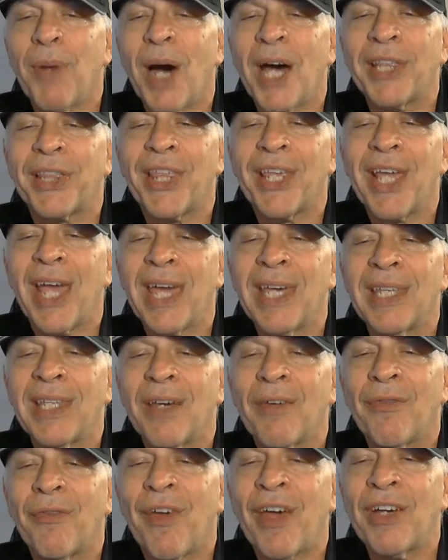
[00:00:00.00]
but the
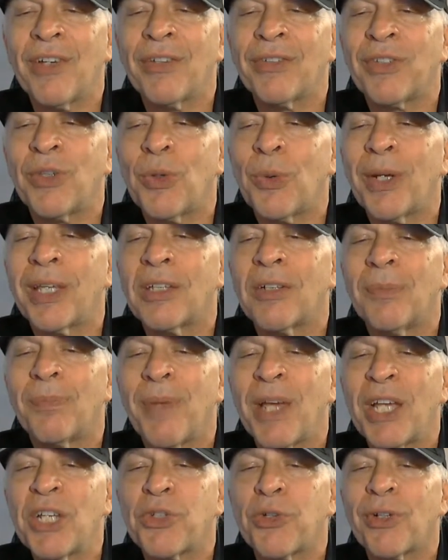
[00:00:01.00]
NFL's New England
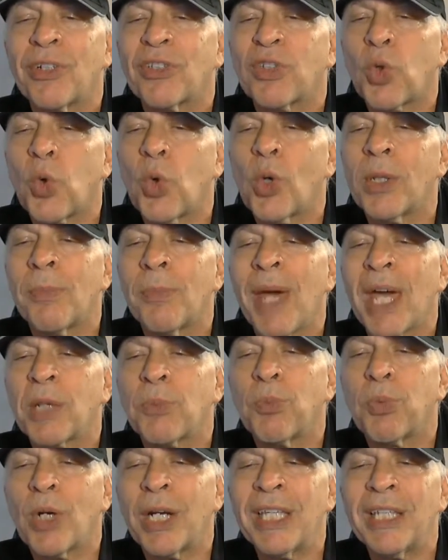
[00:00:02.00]
Patriots
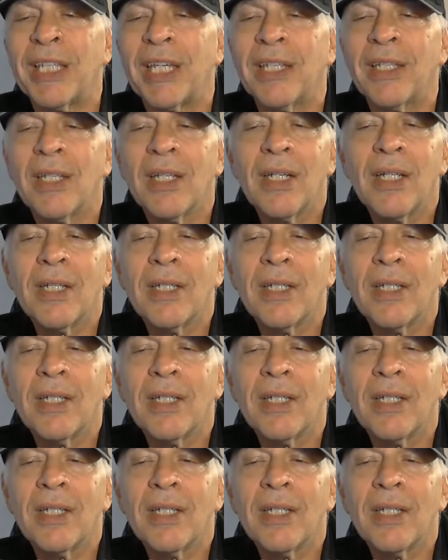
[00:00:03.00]
quarterback Brady